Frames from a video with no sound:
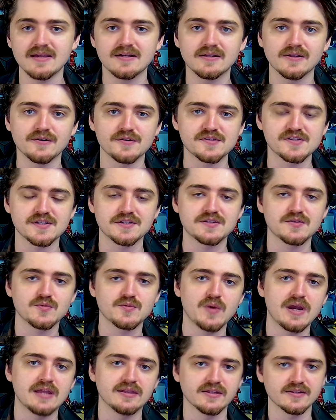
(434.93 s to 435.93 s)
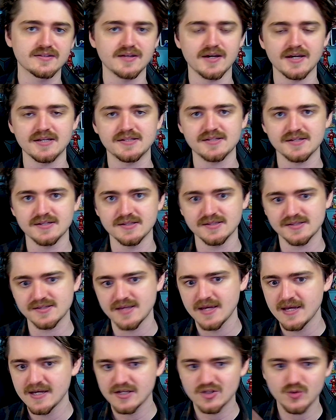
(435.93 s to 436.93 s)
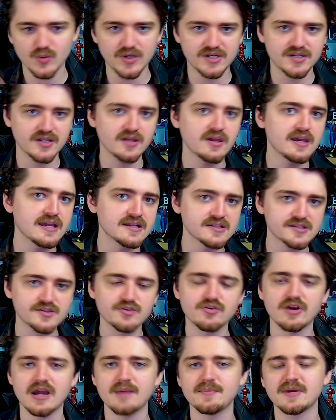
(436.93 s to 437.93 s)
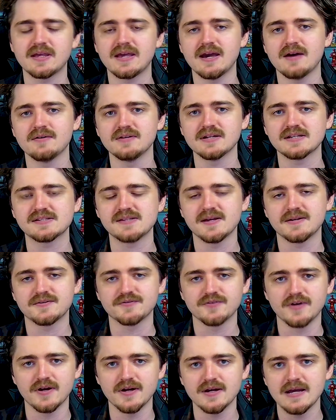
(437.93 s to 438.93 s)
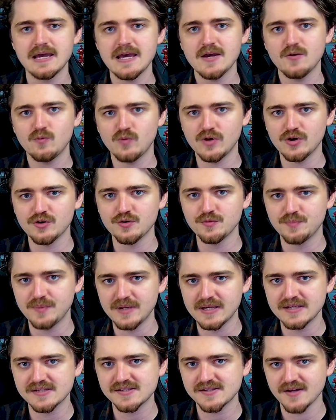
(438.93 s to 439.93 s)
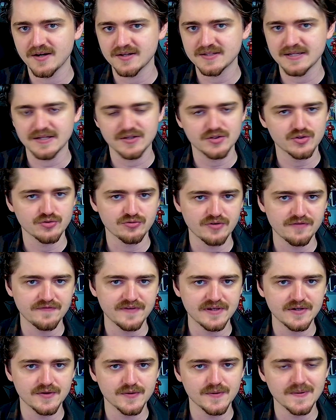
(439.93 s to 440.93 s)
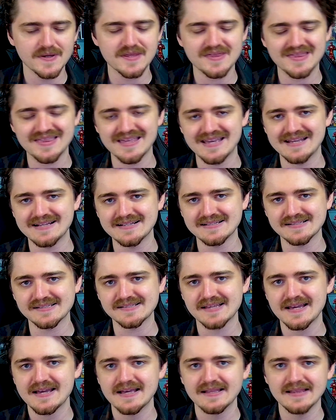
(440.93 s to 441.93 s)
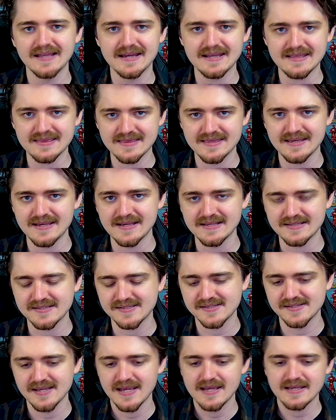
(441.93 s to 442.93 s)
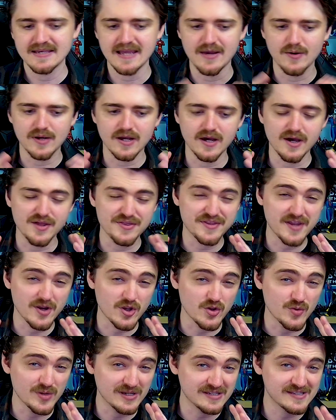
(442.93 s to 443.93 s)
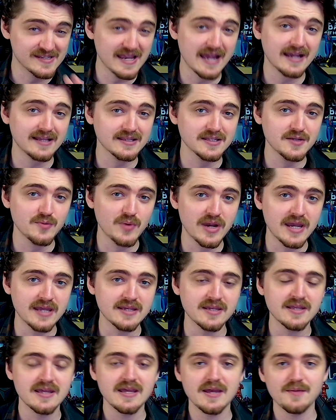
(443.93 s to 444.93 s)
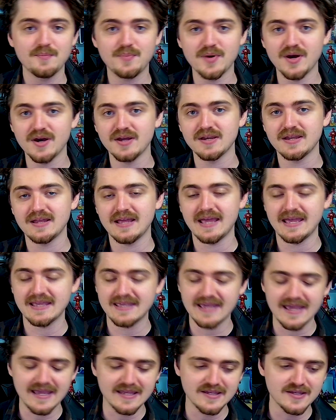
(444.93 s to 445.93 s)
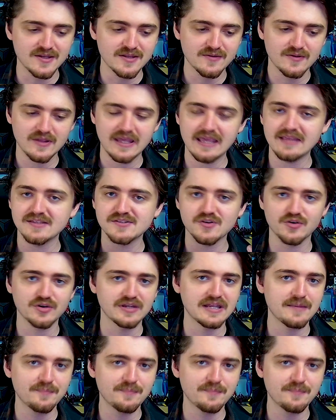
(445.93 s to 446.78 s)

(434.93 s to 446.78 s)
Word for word: closer to when the Titans' Twitter, Instagram account, etc. will be starting to reveal things like this. Now, I can't tell you exactly when, but again, he's already